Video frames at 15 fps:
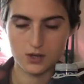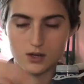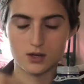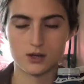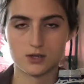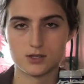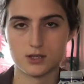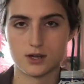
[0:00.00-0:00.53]

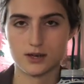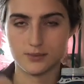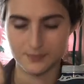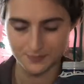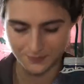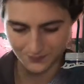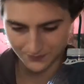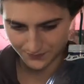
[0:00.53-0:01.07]

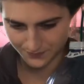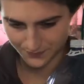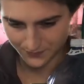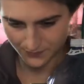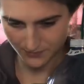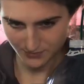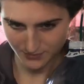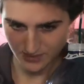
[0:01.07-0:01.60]

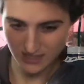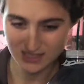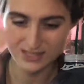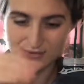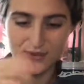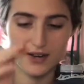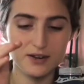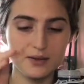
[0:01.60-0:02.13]
It's
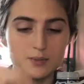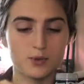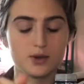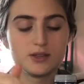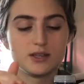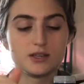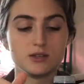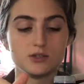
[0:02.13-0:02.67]
very important
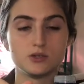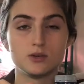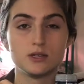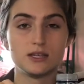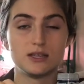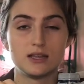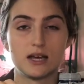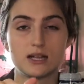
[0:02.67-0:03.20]
that you do it
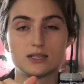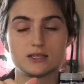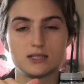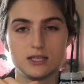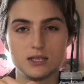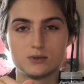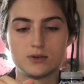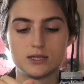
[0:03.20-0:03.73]
in that
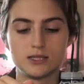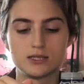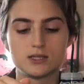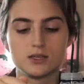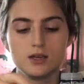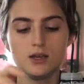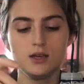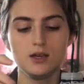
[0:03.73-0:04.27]
sequence
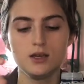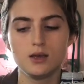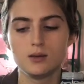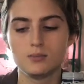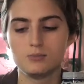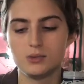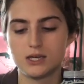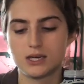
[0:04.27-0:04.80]

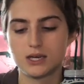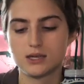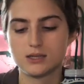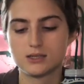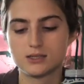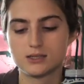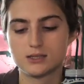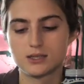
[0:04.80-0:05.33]

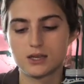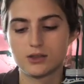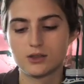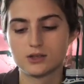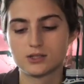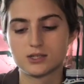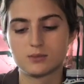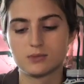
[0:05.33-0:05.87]
because there's
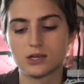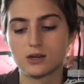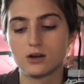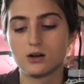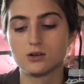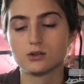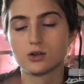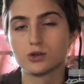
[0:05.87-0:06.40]
something
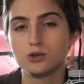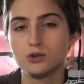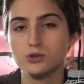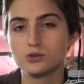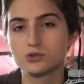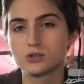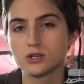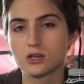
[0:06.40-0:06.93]
called
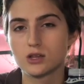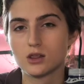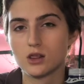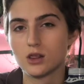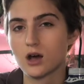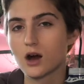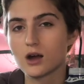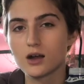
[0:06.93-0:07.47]
nutrient
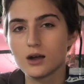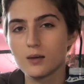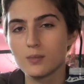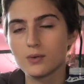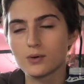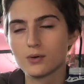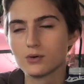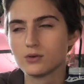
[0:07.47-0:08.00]
lockup
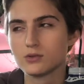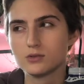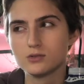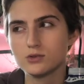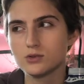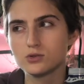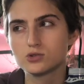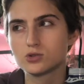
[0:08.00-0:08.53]
or
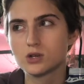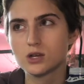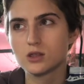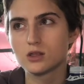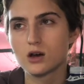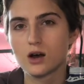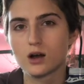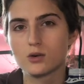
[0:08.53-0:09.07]
nutrient
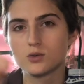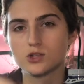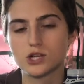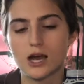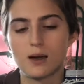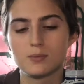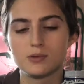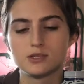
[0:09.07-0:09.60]
lock, which
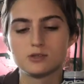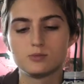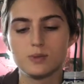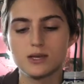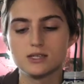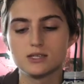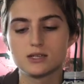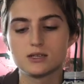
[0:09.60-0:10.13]
happens
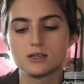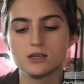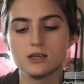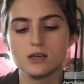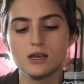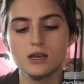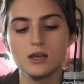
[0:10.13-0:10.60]
basically